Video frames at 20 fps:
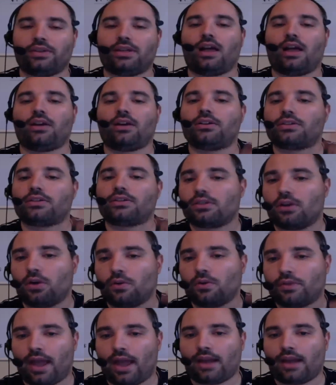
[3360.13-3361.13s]
dollars.
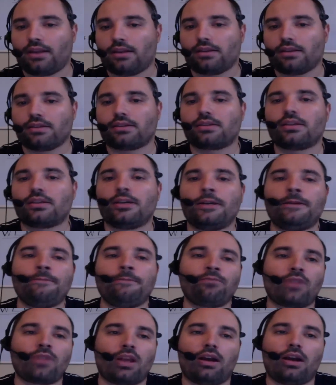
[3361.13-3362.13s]
So that is
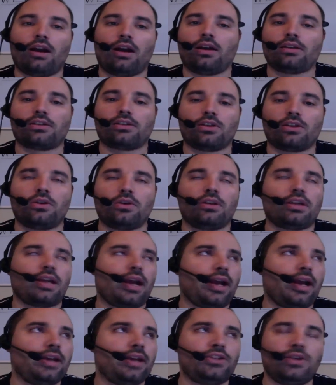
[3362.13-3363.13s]
uh, so,
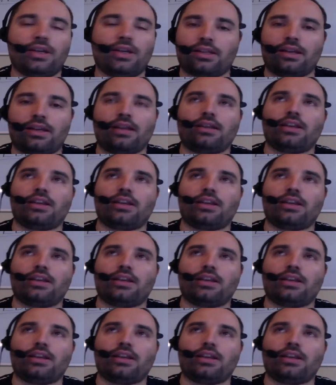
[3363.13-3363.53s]
guys, you guys get an